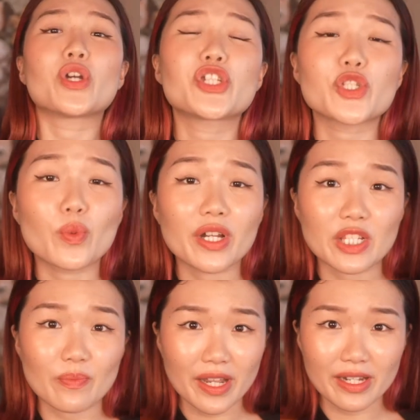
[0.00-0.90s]
just want to
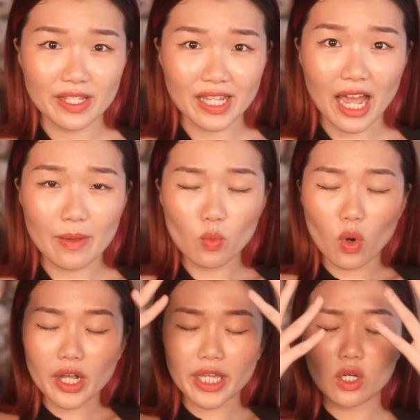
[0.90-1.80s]
spend the time
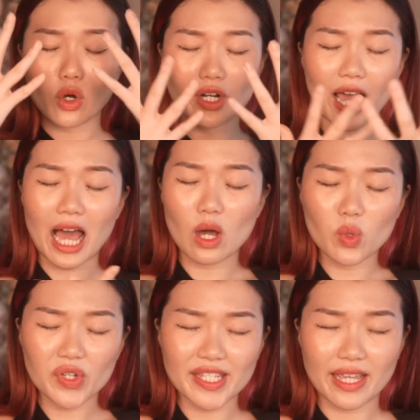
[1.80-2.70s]
working on
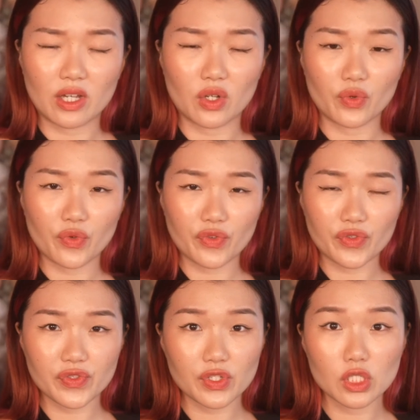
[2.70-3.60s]

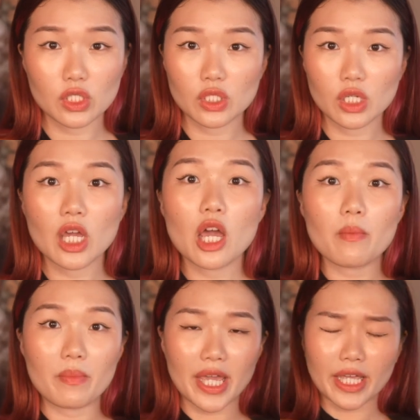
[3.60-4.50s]
ourselves,
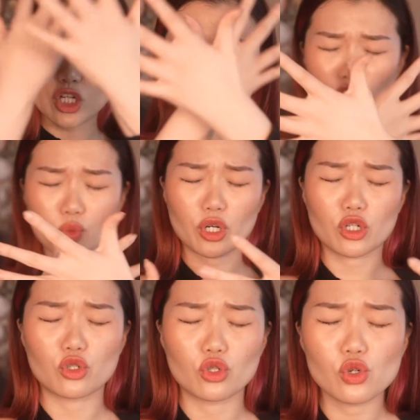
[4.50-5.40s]
making sure we're
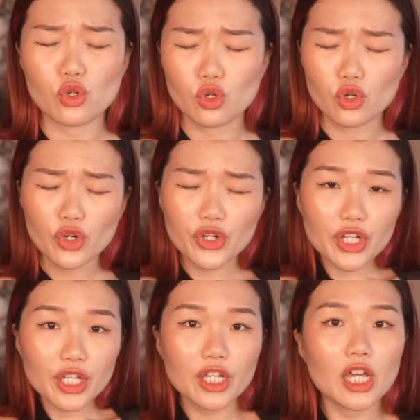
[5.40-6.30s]
good.
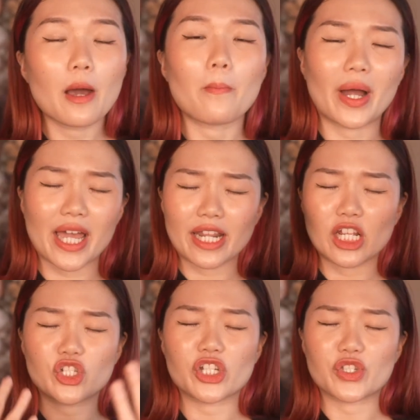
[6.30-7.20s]
My
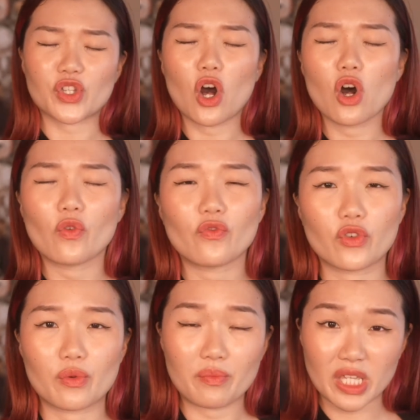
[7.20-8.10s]
energy is all
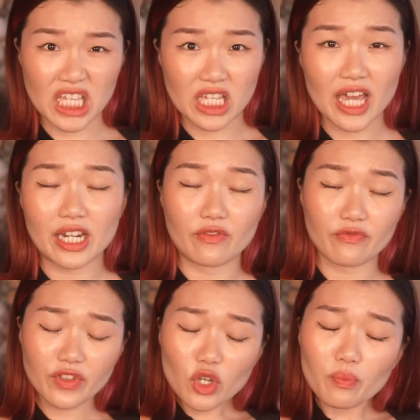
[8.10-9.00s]
for me and the
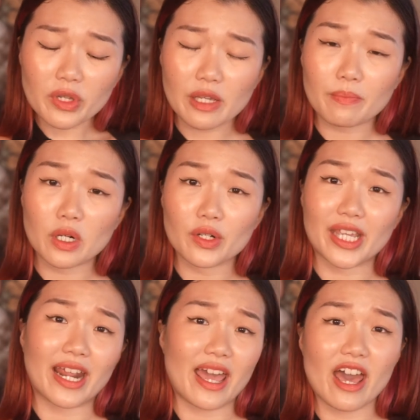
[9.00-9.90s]
few people
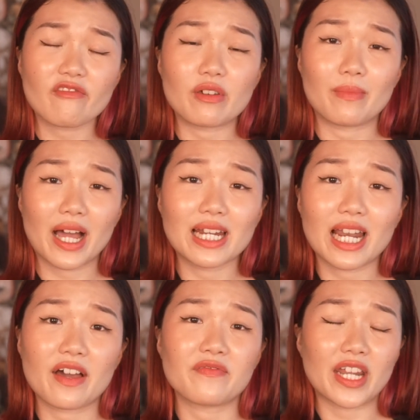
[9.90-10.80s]
that I have in my
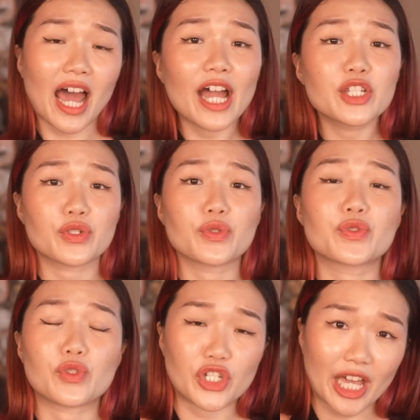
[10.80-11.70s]
life that I choose
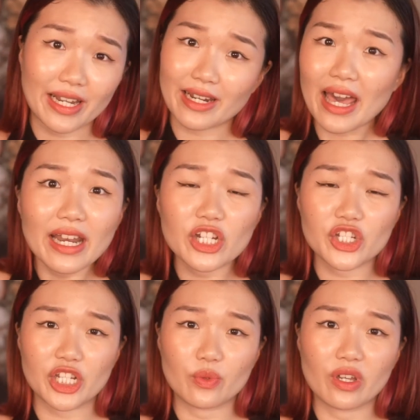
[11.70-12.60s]
to share that
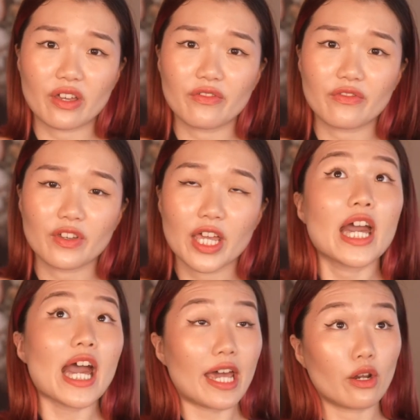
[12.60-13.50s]
energy with,
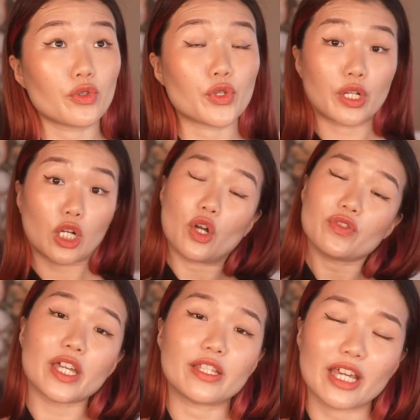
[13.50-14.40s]
and also the
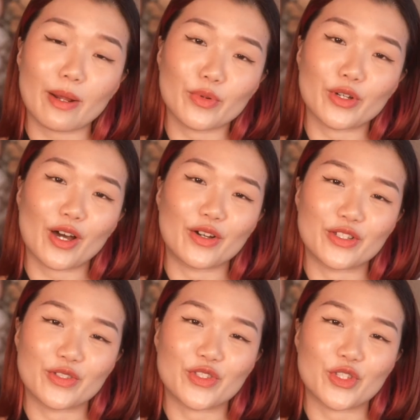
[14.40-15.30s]
content that I put out on
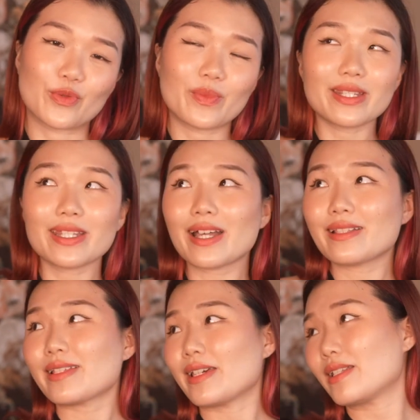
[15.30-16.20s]
YouTube, and
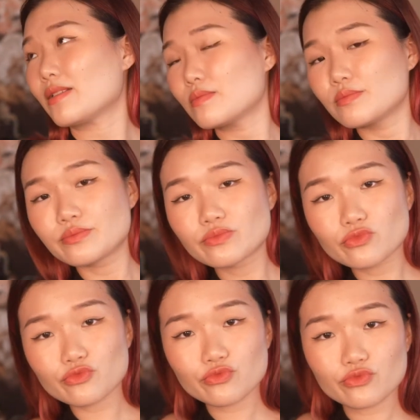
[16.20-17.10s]
that's it.
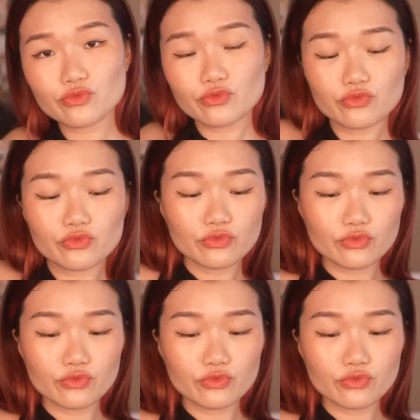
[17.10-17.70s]
These are things that